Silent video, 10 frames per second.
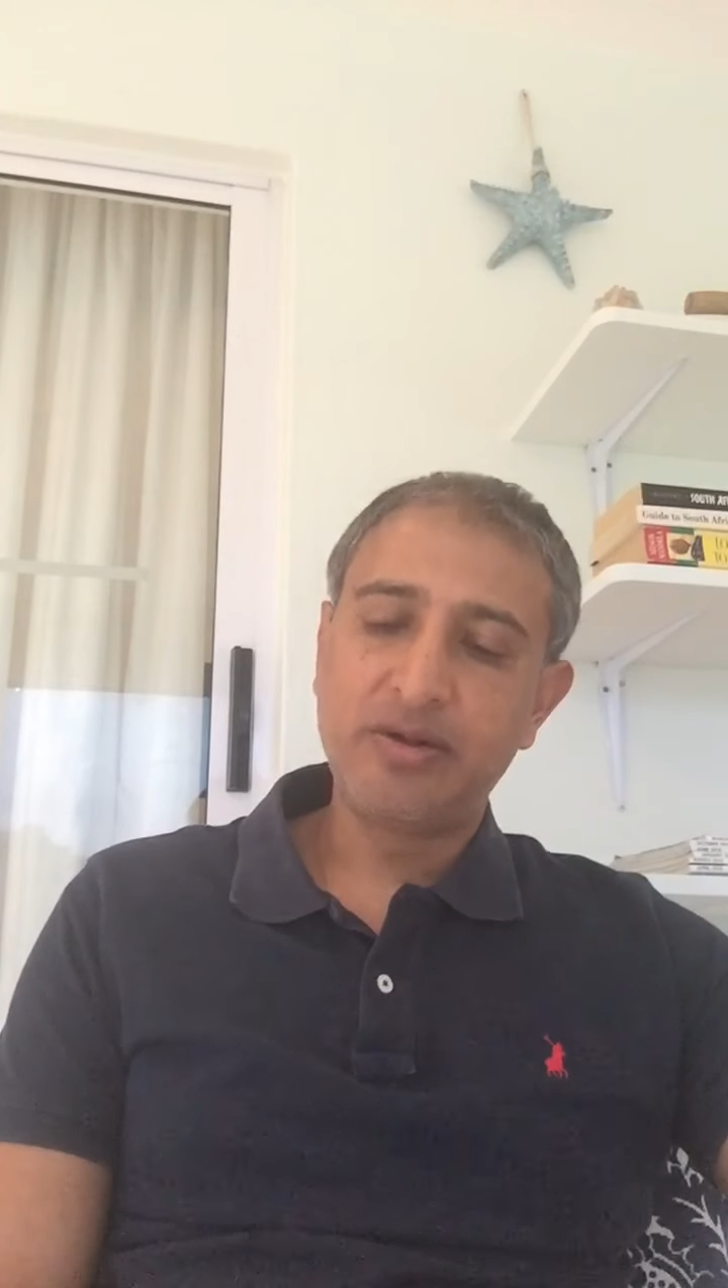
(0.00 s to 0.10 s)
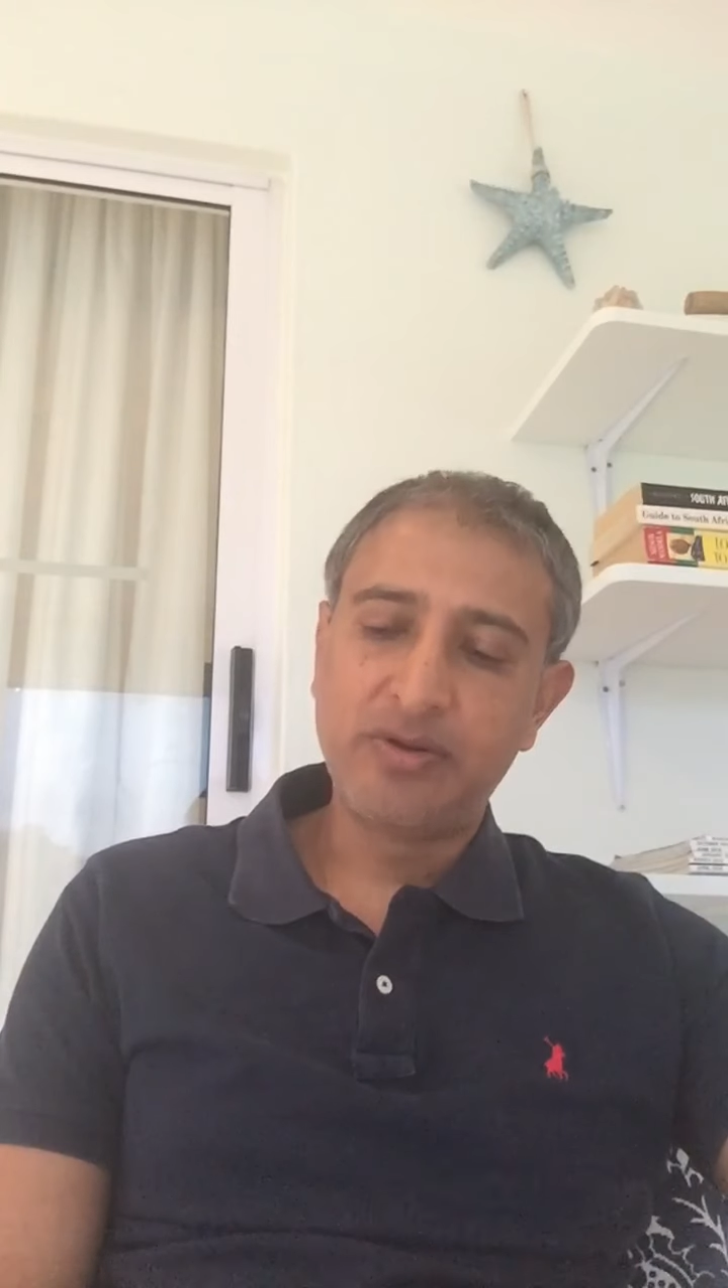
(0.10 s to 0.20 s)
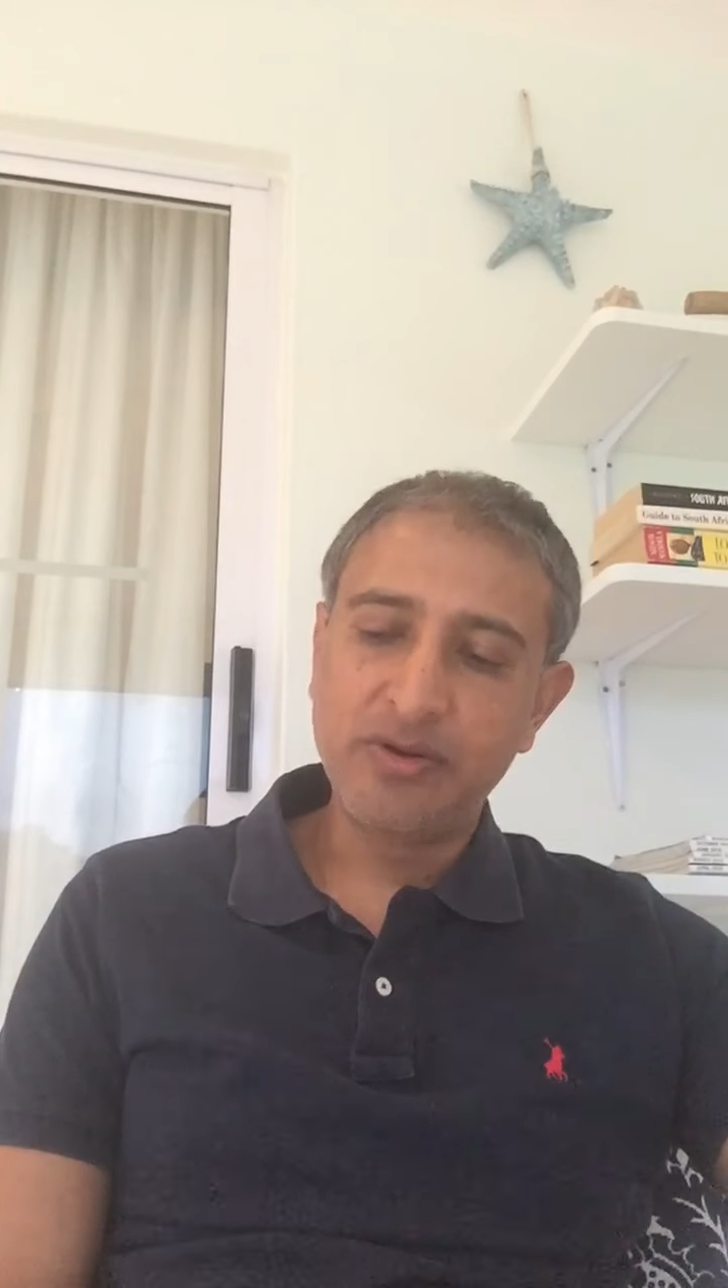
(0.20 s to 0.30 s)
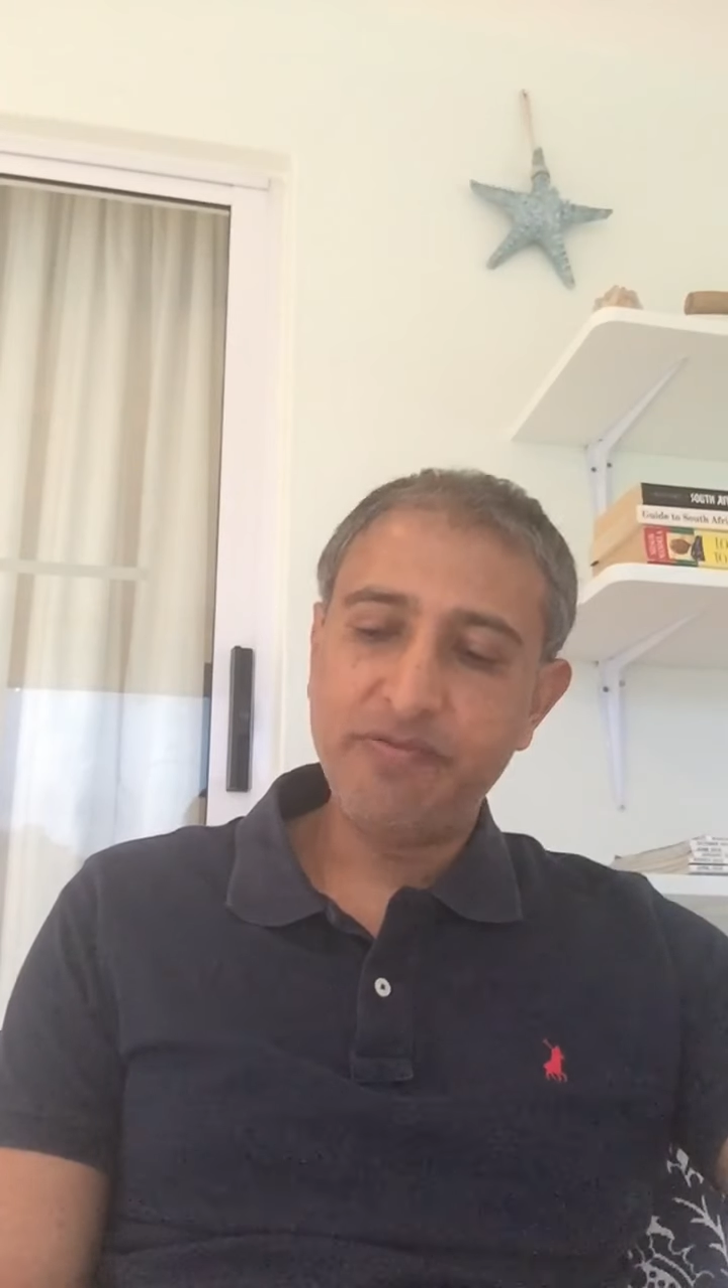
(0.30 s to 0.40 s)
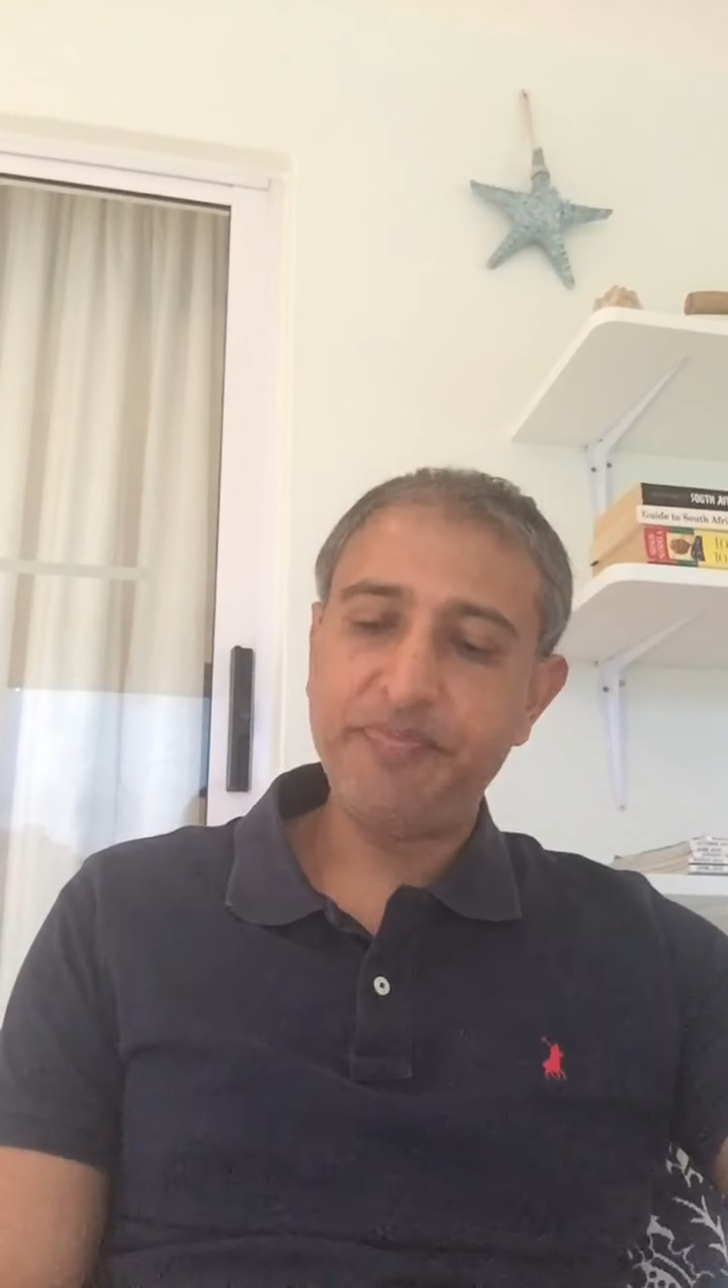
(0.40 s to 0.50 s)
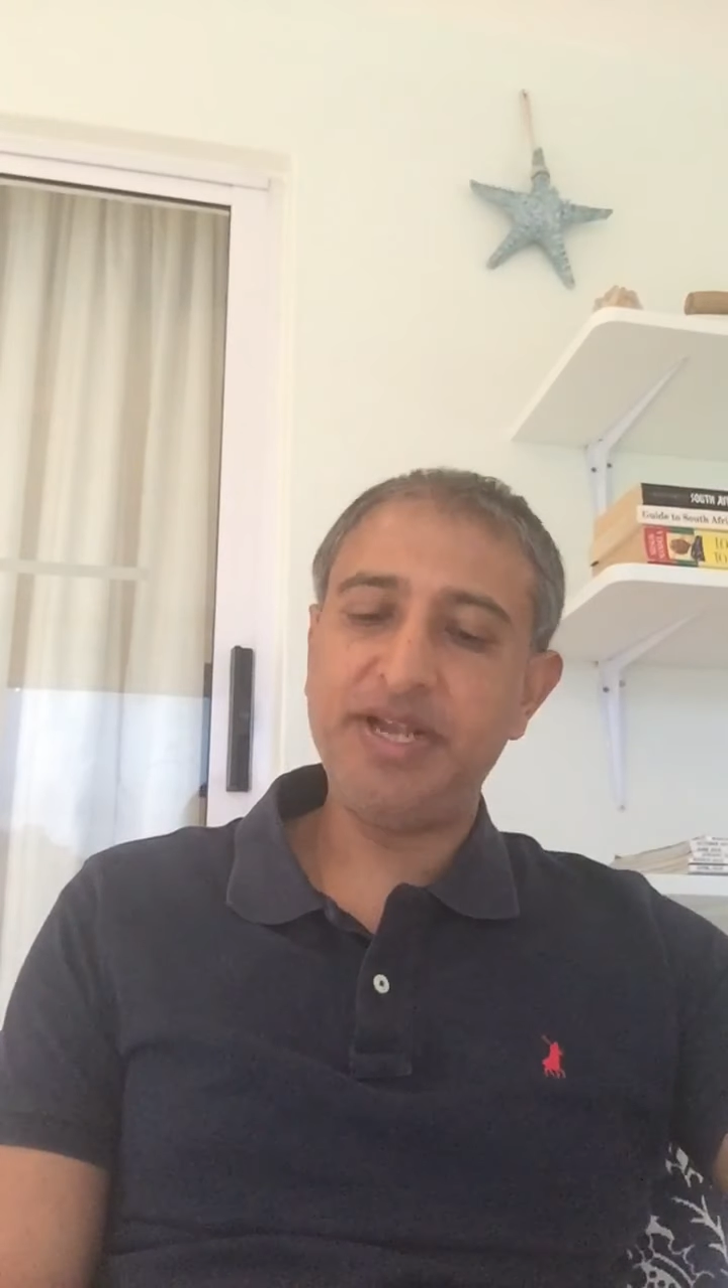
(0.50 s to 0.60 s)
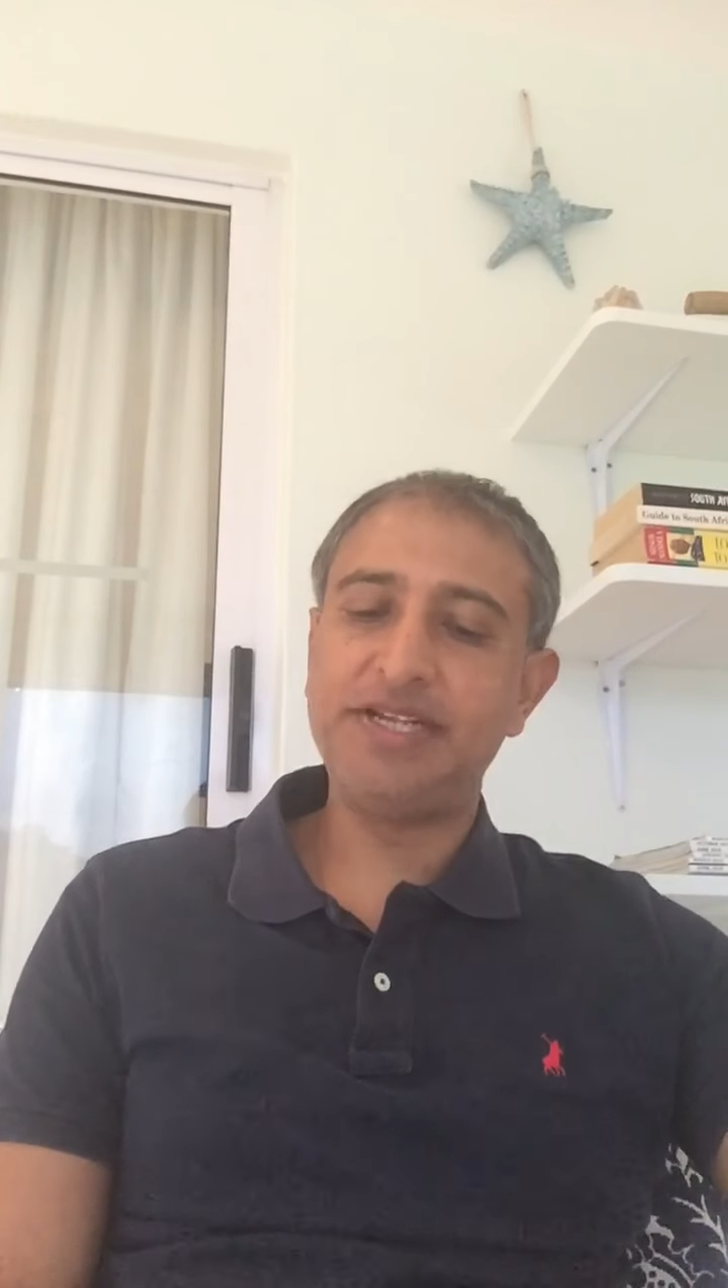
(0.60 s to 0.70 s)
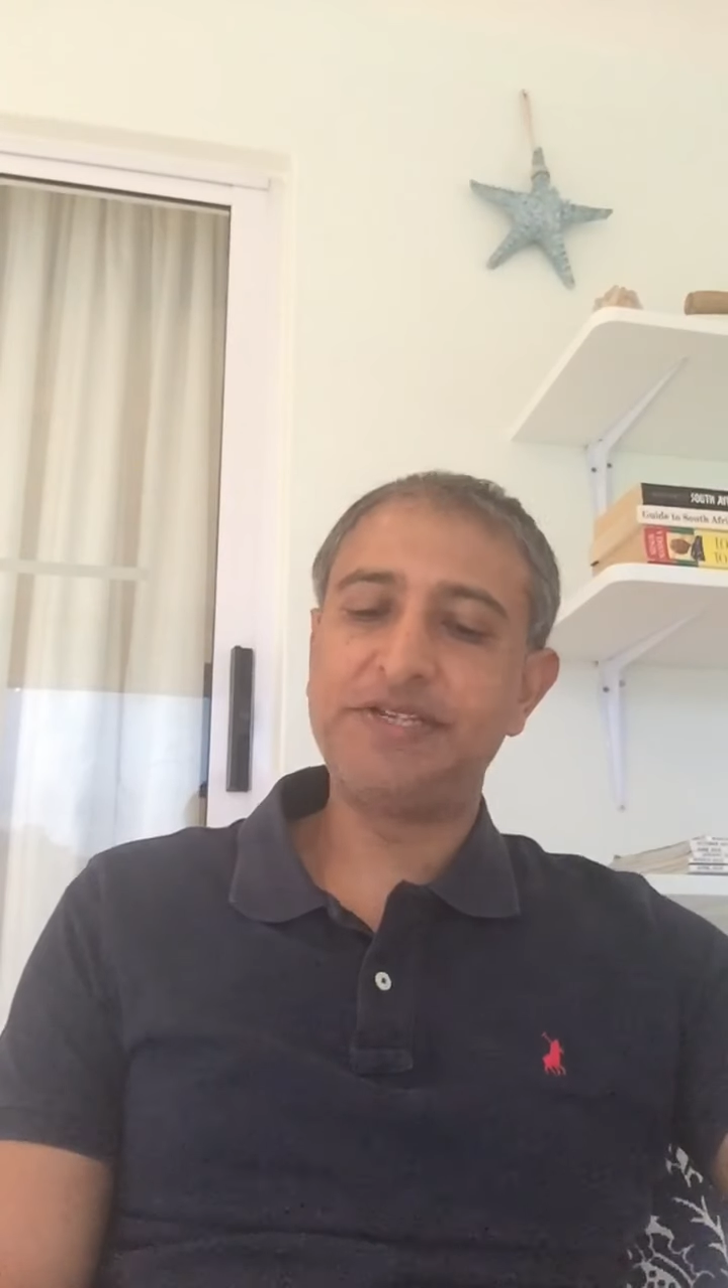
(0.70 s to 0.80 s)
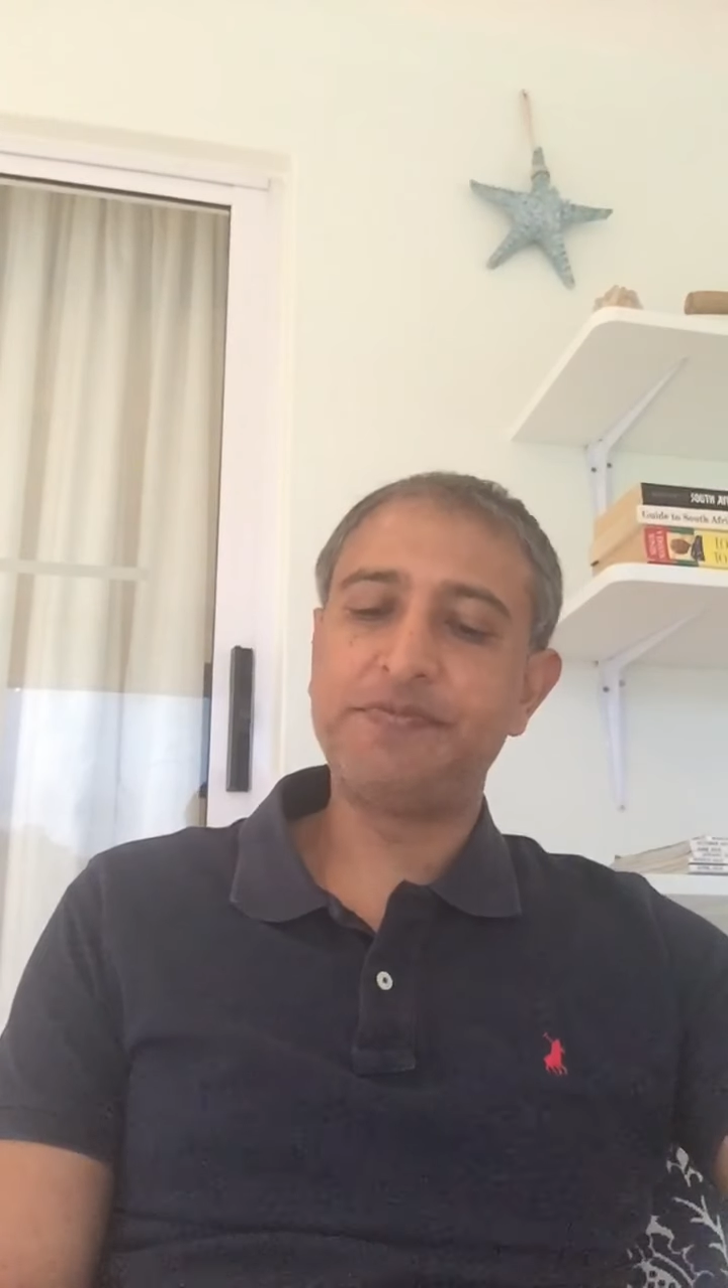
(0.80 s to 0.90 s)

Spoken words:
good peace